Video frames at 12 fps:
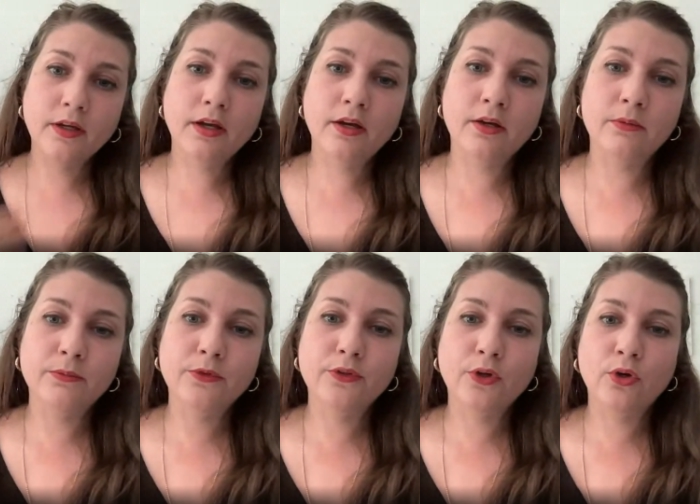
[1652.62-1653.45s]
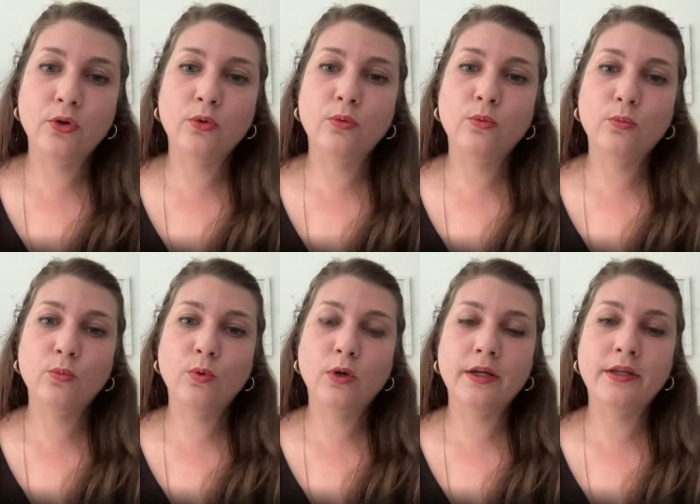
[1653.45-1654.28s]
um, so
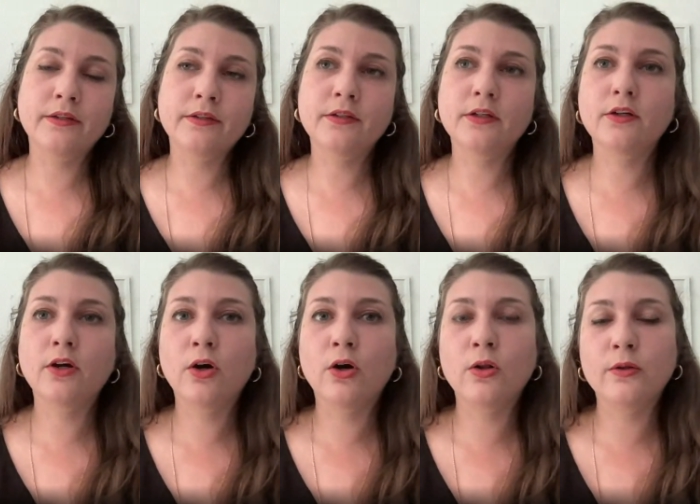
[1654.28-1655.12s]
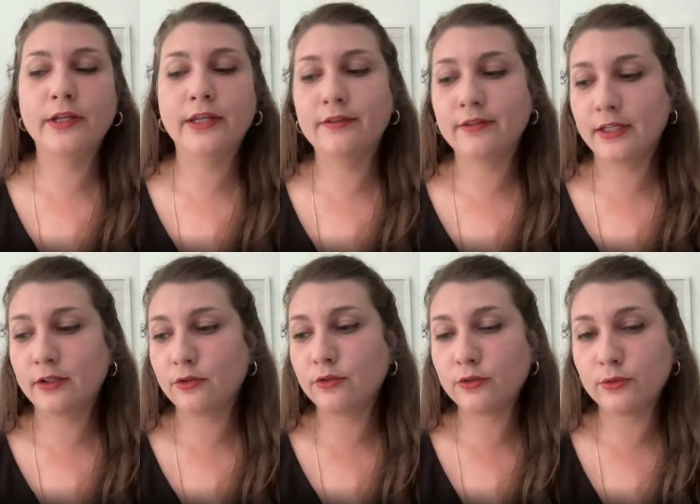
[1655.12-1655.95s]
one call is like
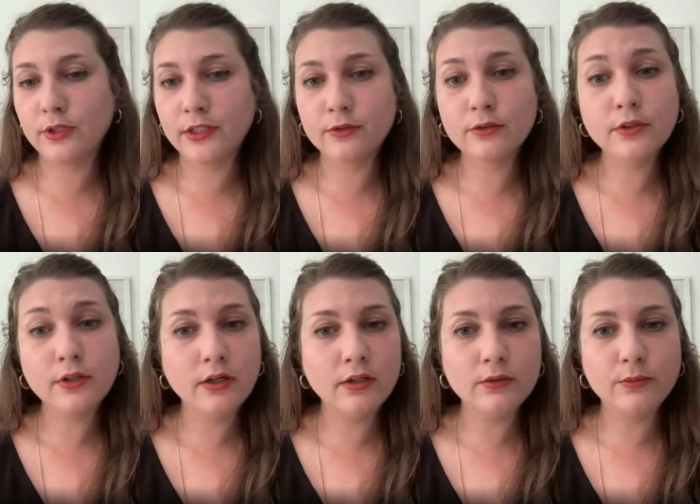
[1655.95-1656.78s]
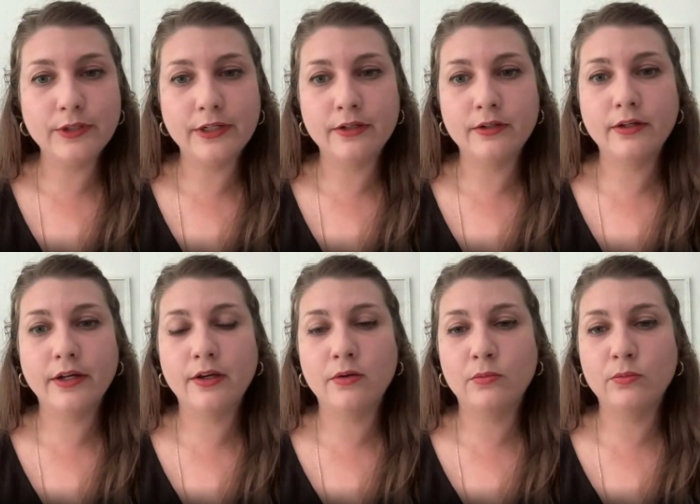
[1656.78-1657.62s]
a studio call where
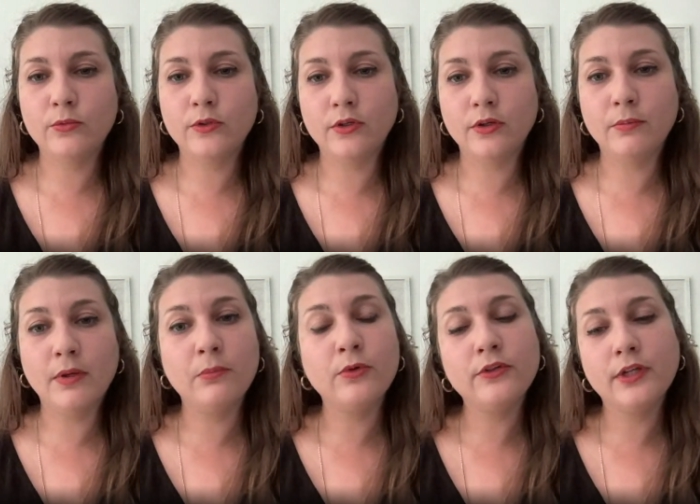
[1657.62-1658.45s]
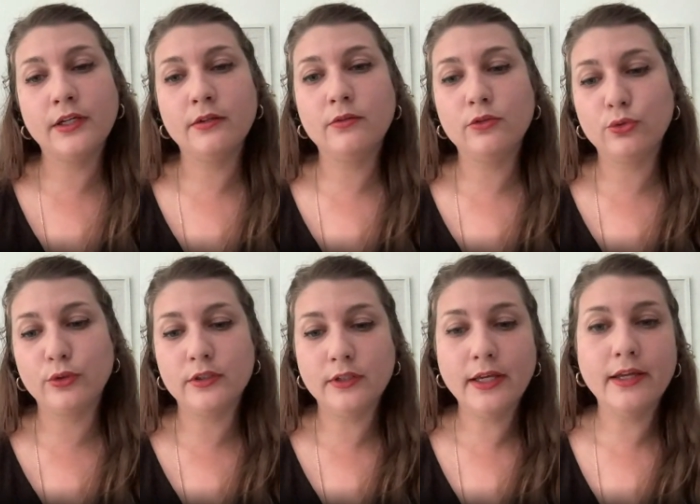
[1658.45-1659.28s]
um, the members can
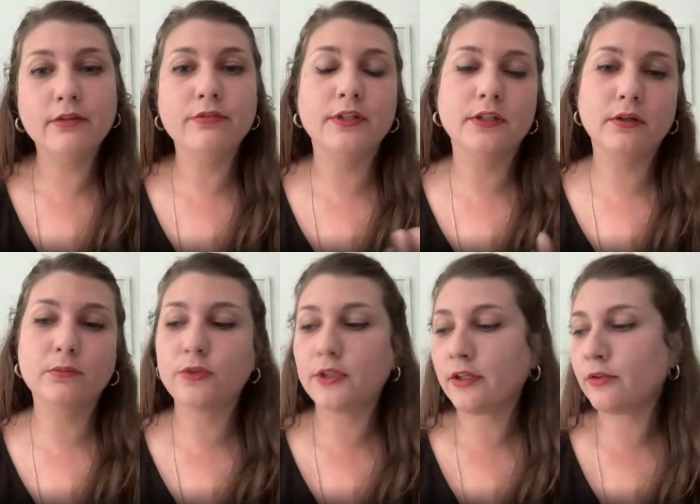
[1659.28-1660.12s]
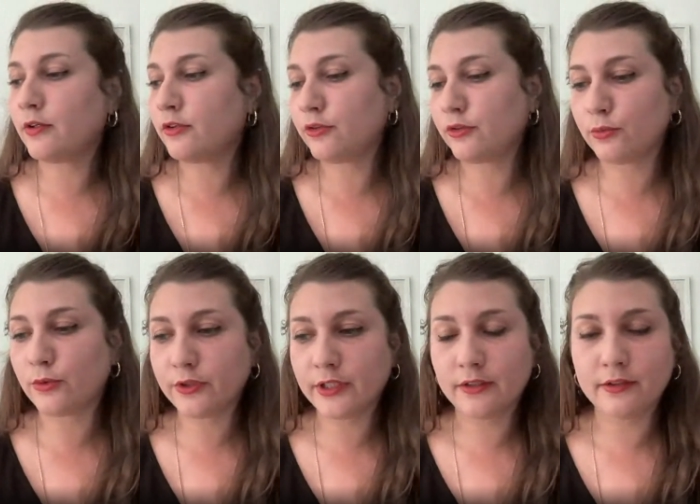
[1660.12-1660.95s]
join live and come together and just
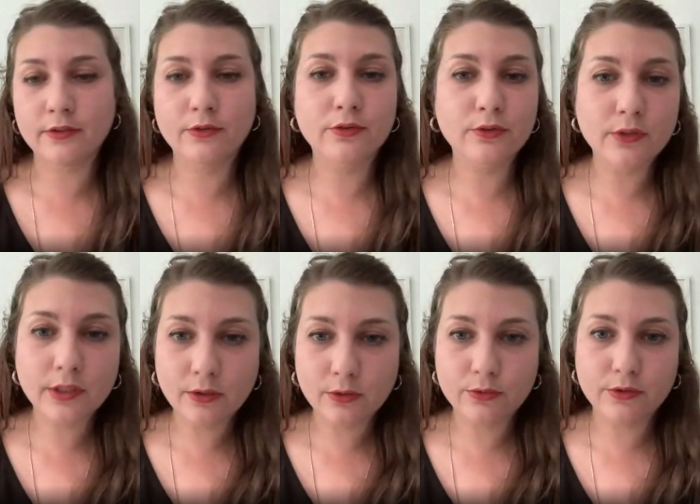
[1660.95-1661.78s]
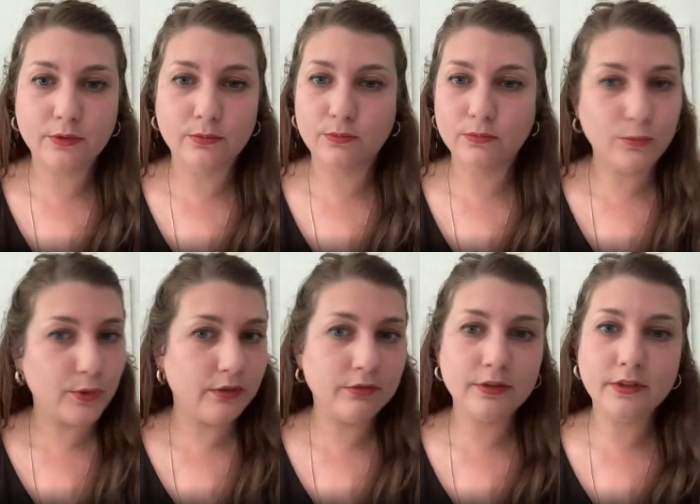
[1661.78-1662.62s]
work in their studios on
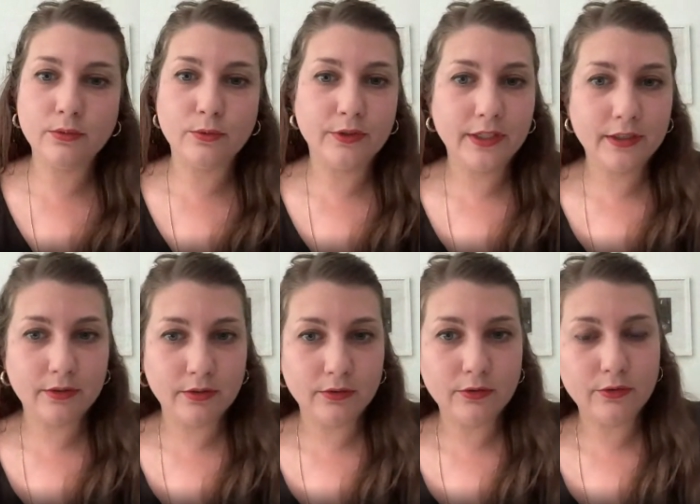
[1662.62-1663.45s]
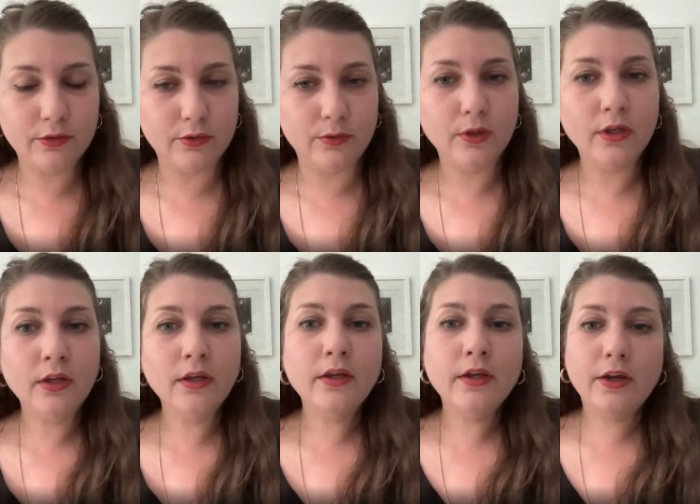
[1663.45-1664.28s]
whatever they're working on. So
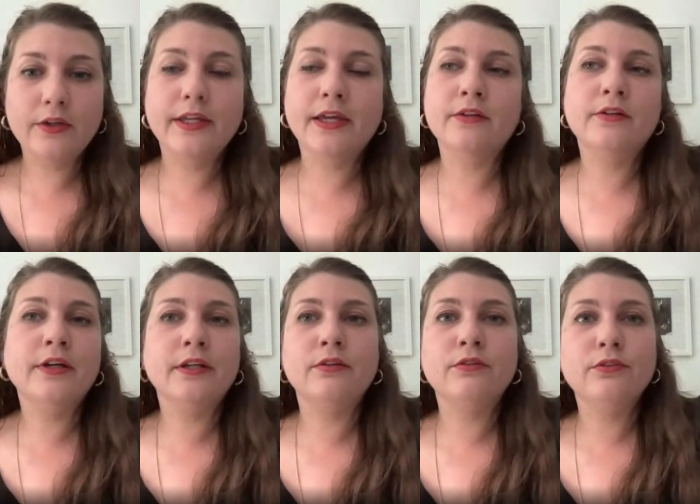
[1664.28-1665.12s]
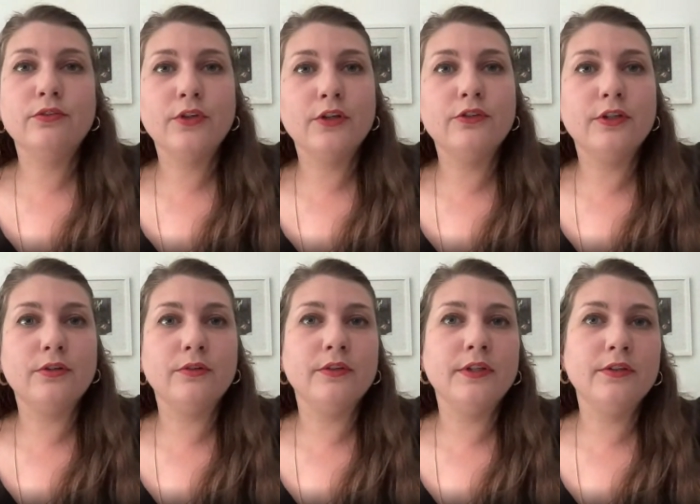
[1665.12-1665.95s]
again, kind of touching
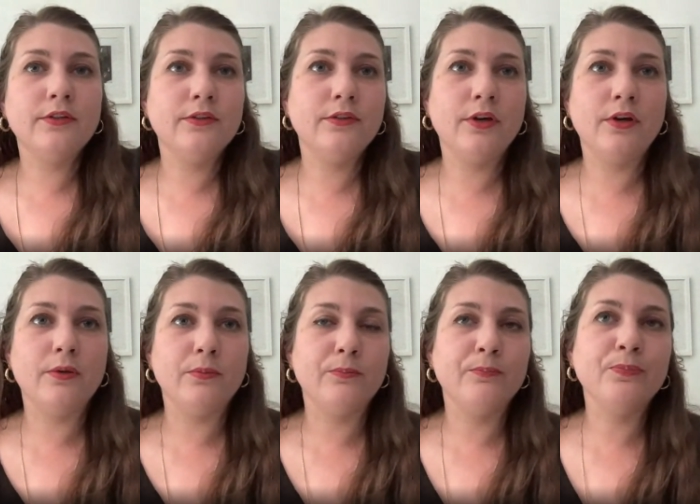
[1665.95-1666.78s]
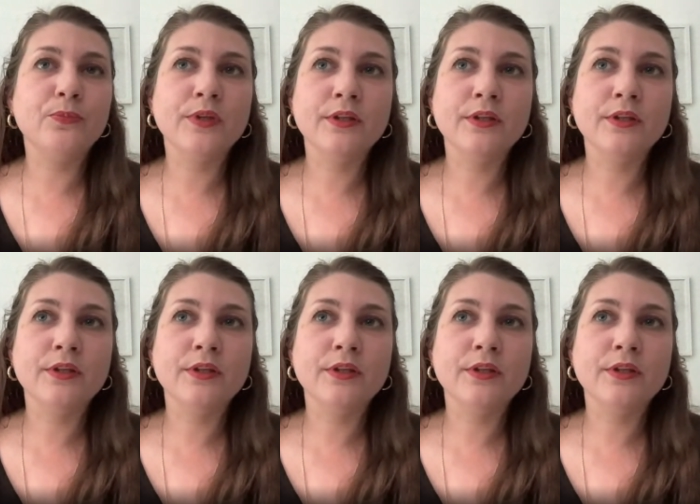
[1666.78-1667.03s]
on this um,